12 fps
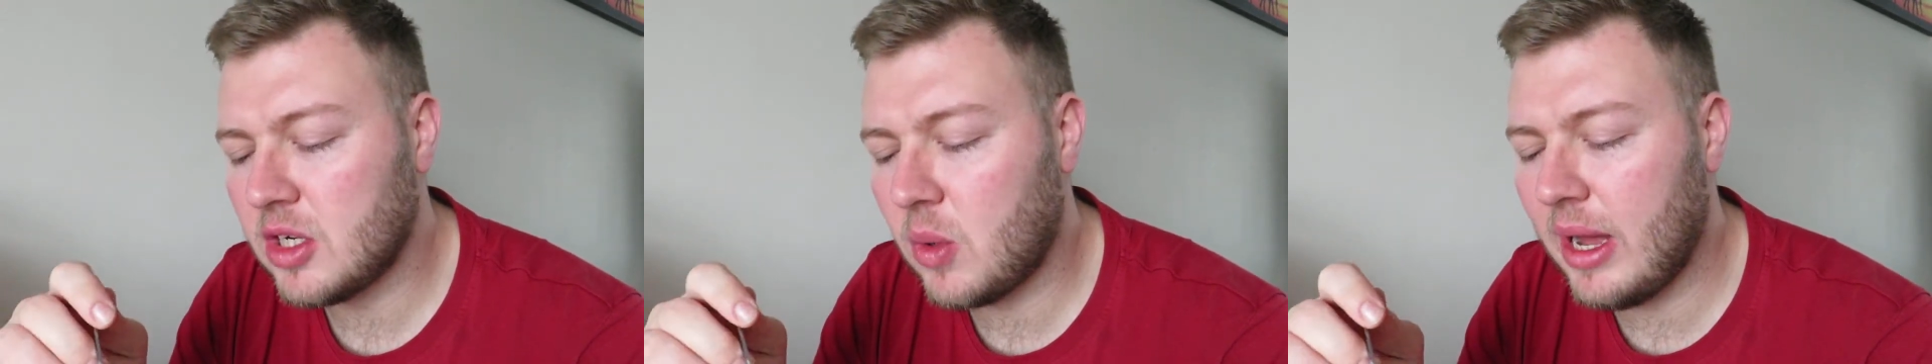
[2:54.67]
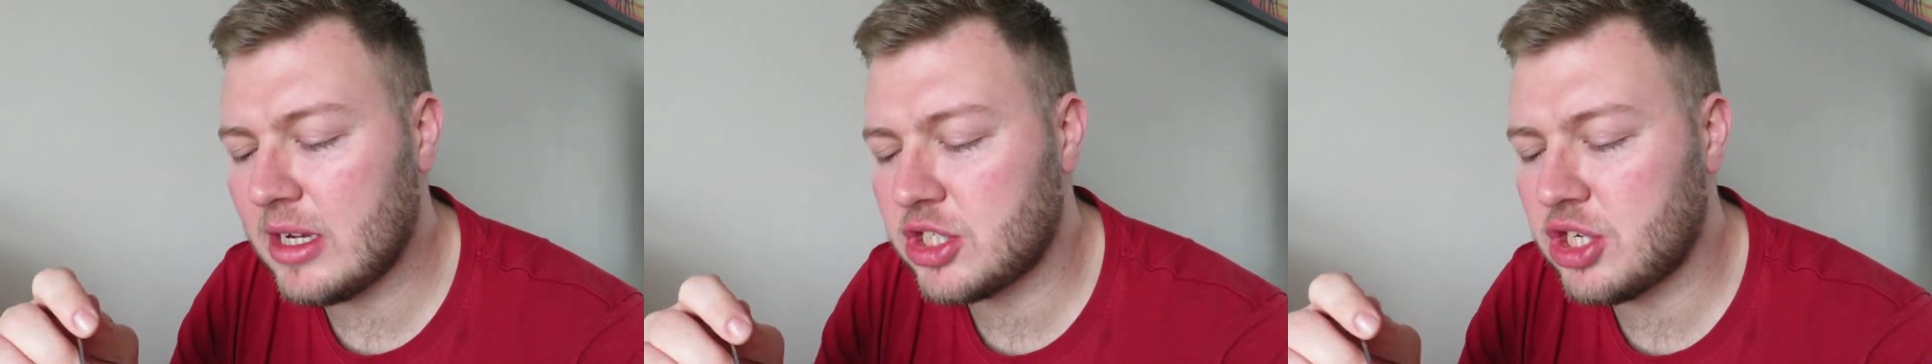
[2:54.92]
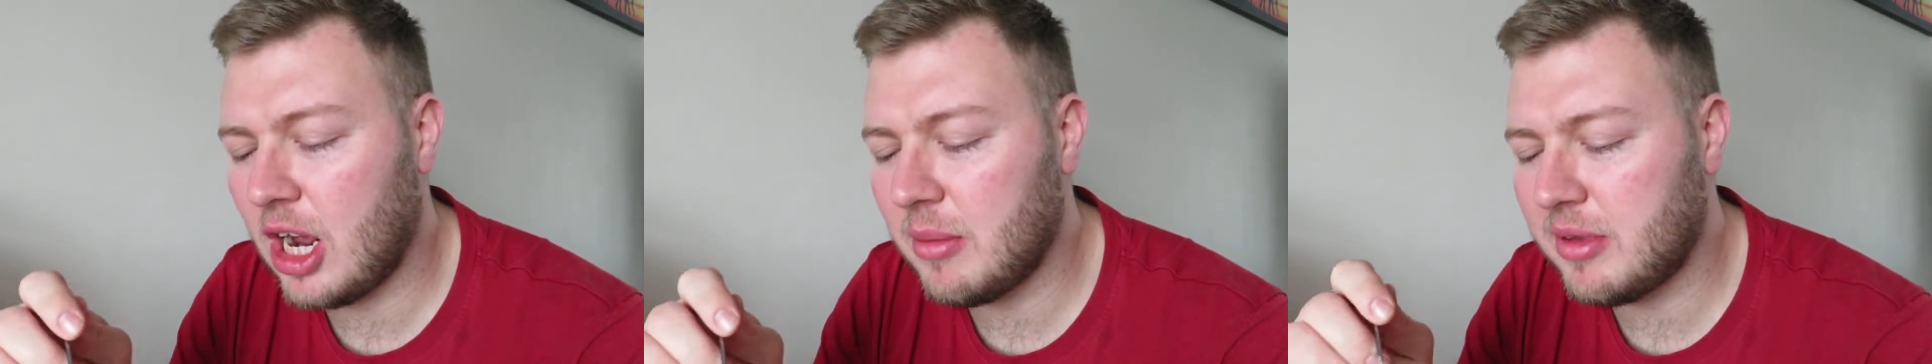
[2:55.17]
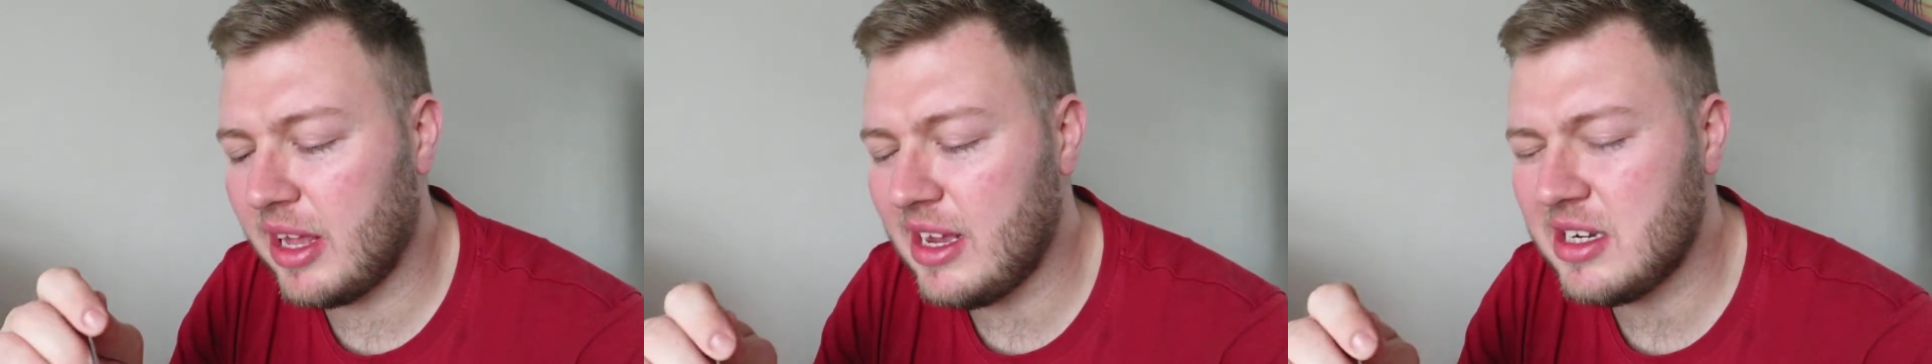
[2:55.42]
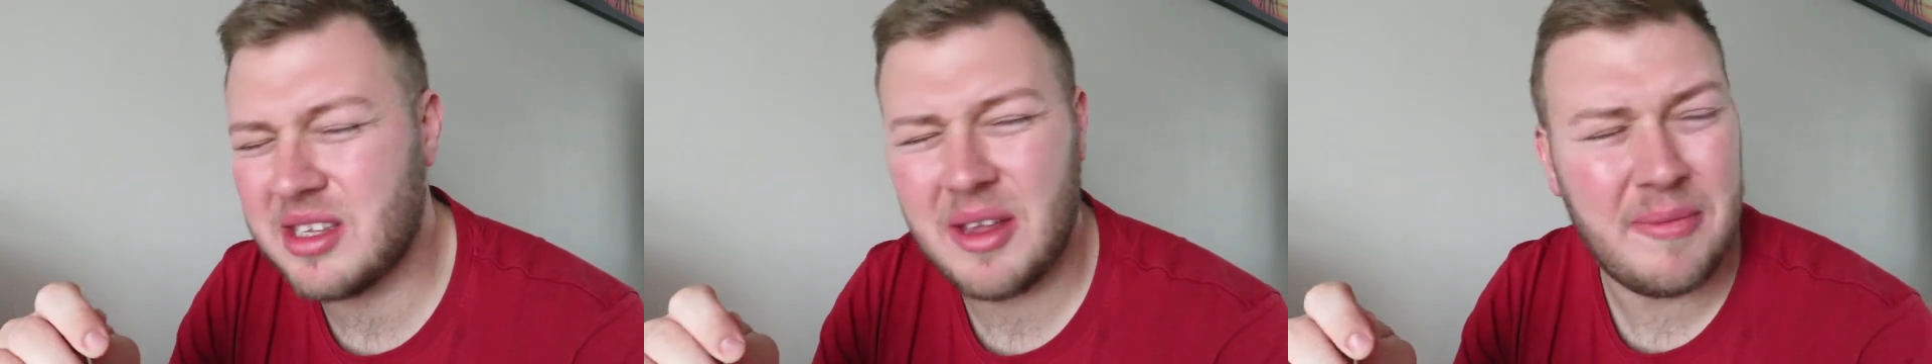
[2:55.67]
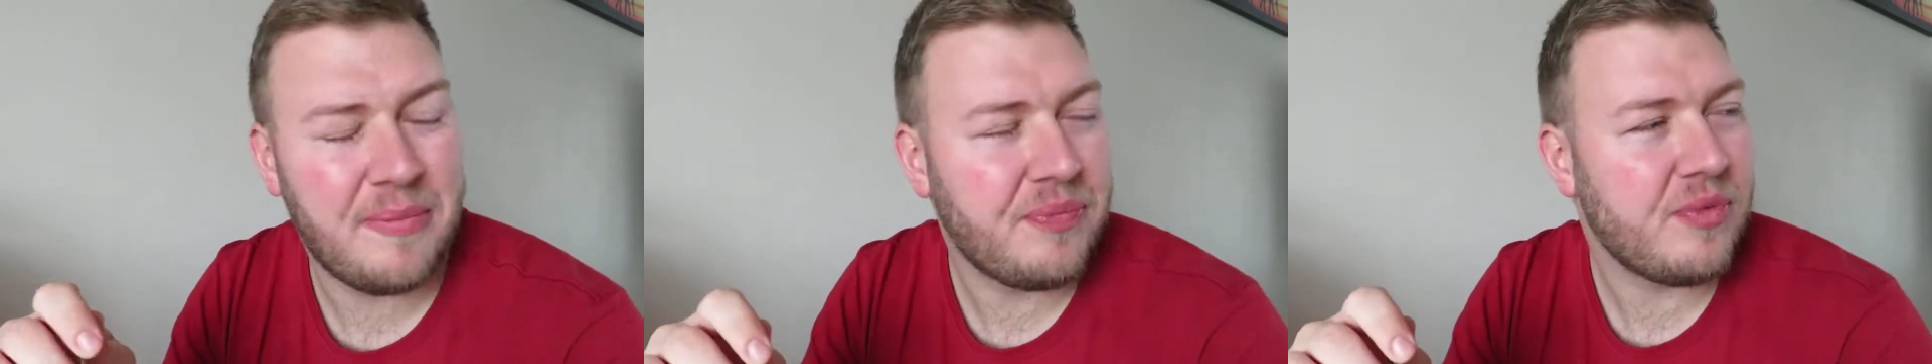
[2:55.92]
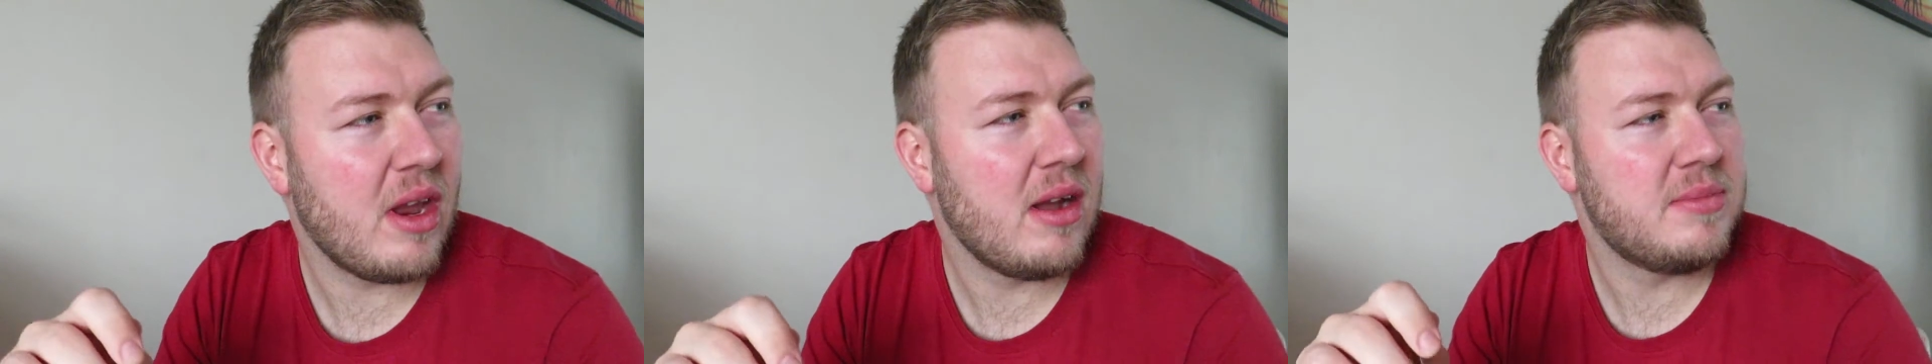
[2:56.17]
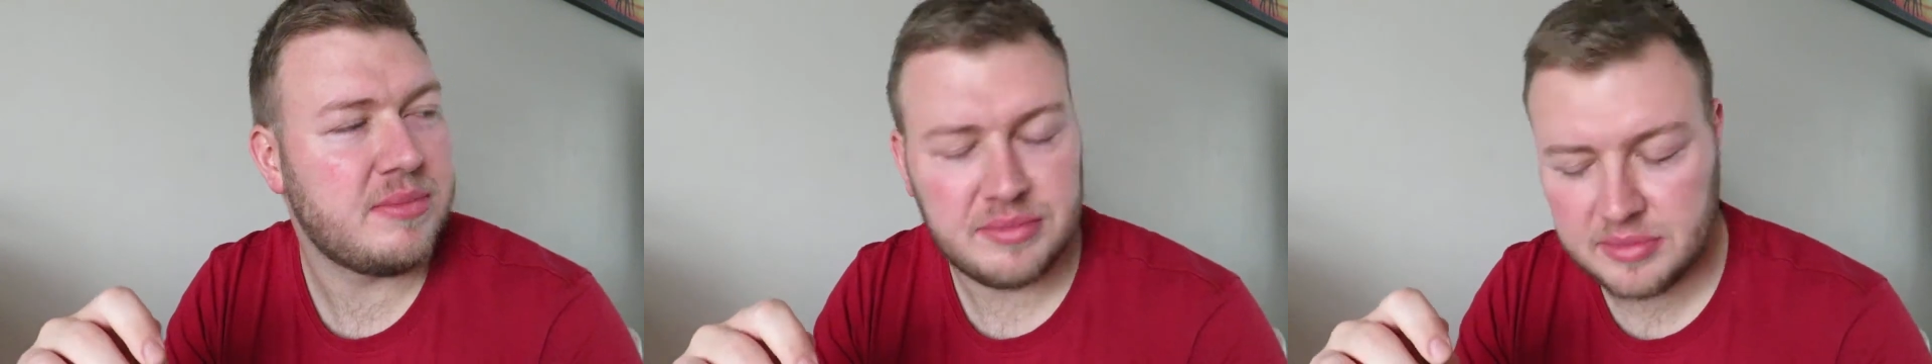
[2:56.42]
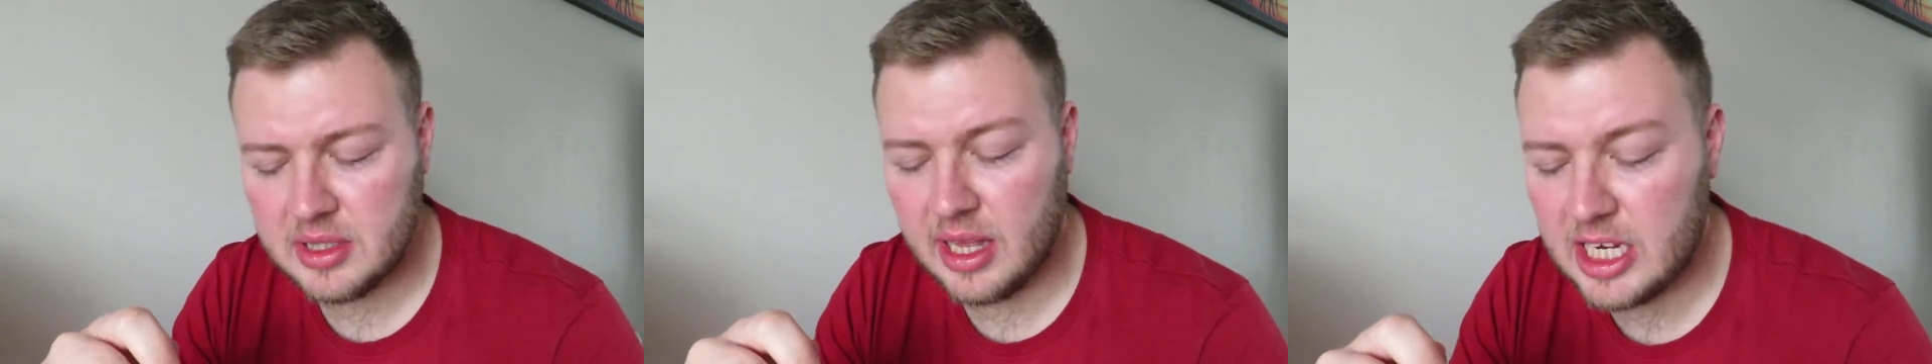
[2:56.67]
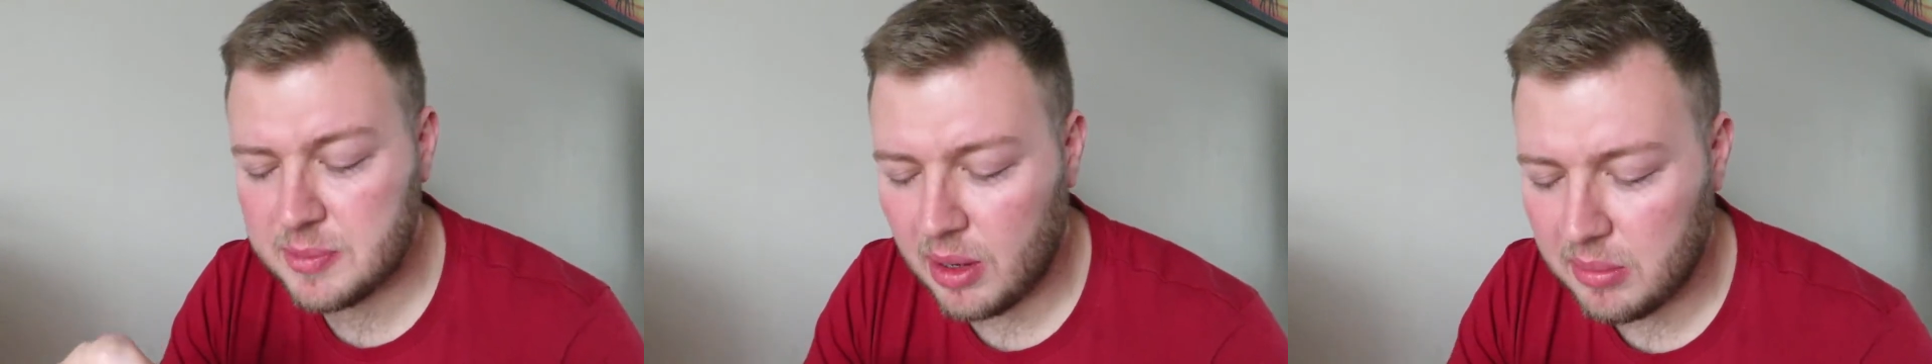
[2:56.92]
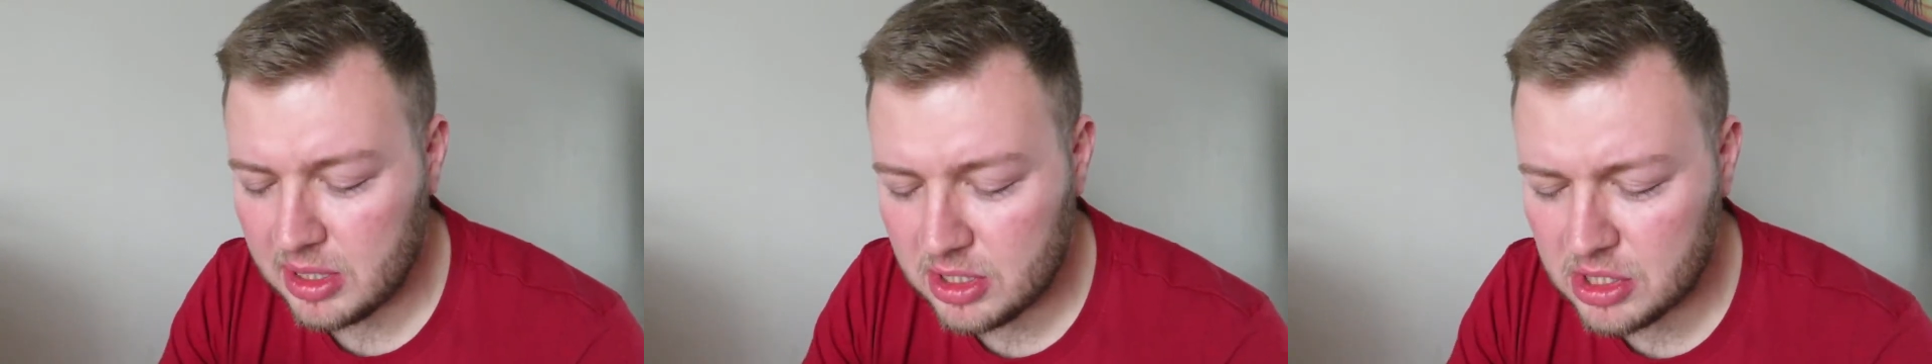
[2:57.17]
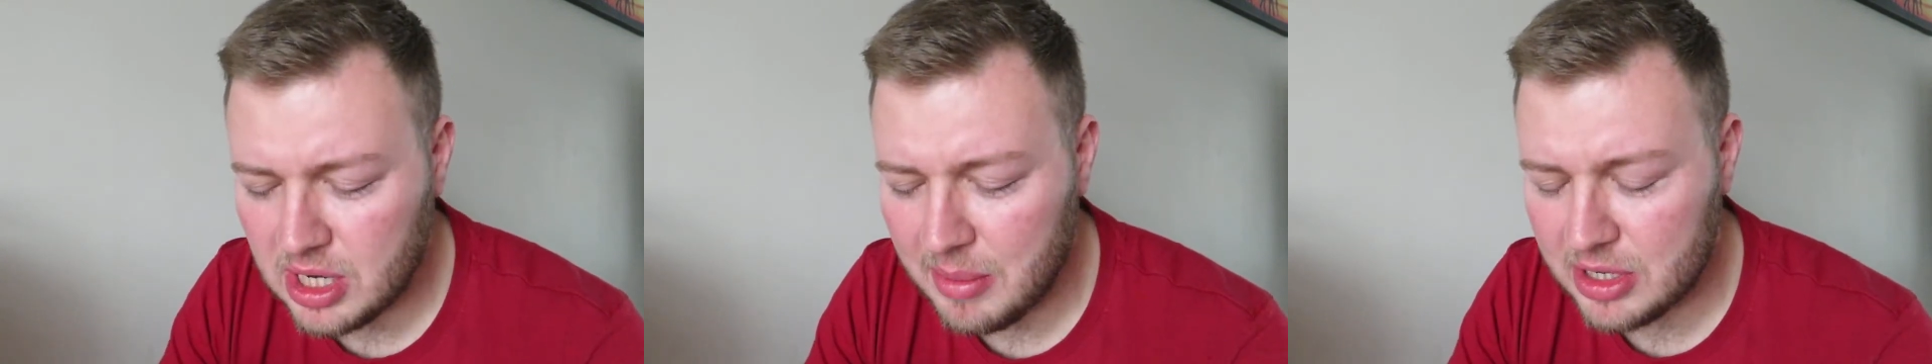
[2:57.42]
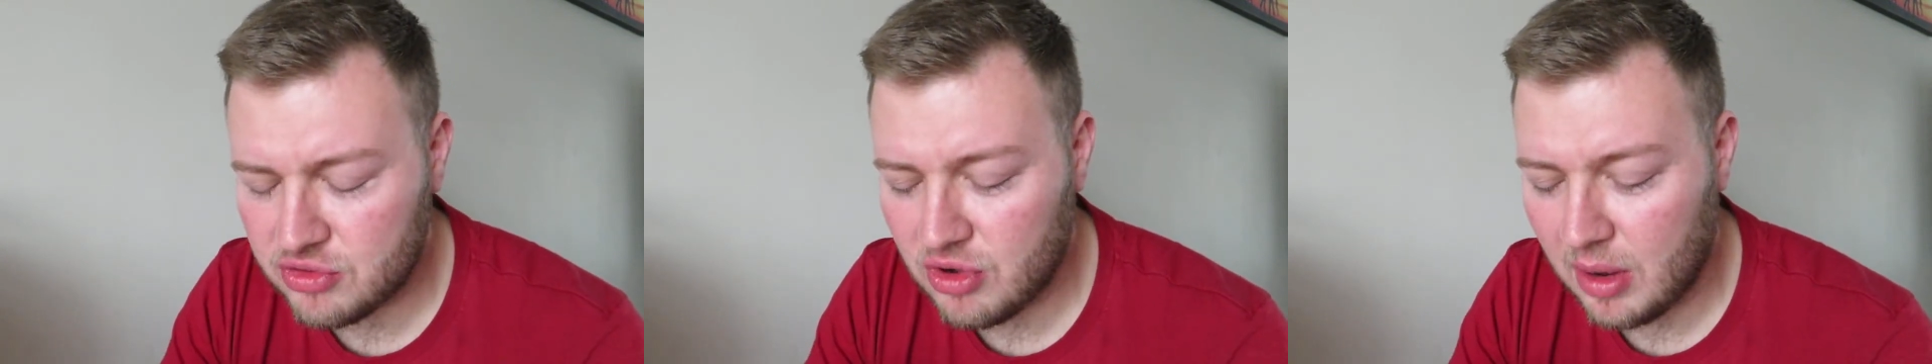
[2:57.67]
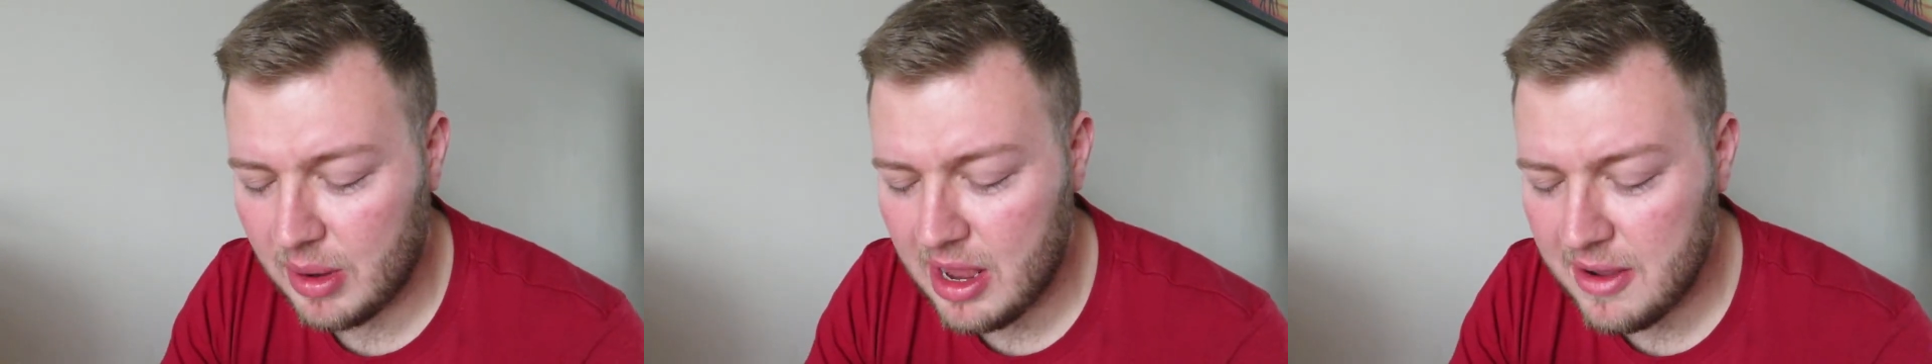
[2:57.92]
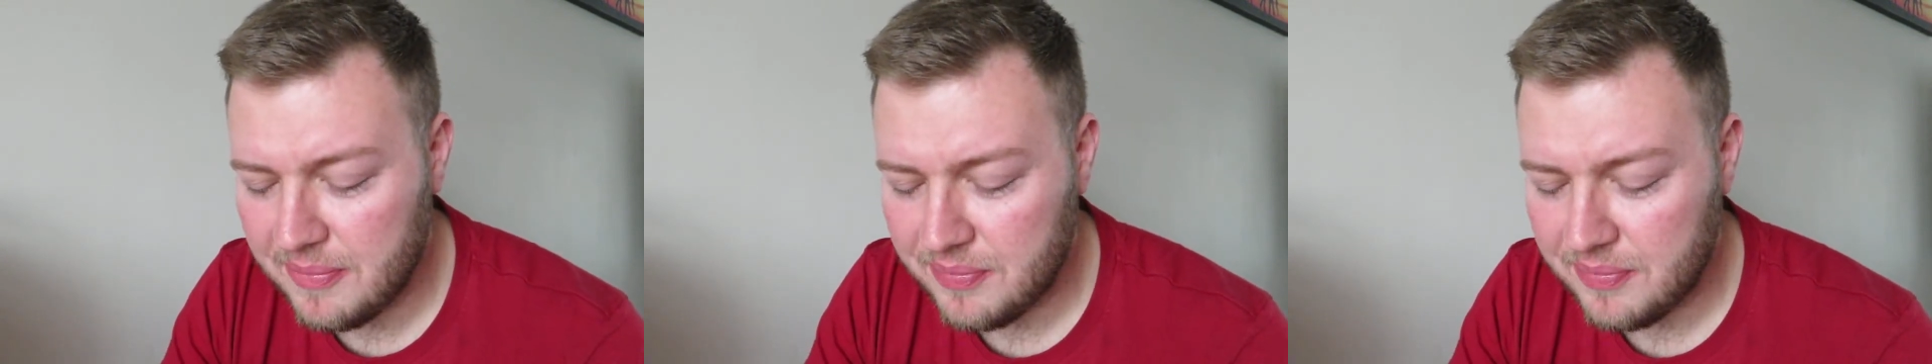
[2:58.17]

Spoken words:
Quite a sharp taste. Nice, but it does hit me straight away.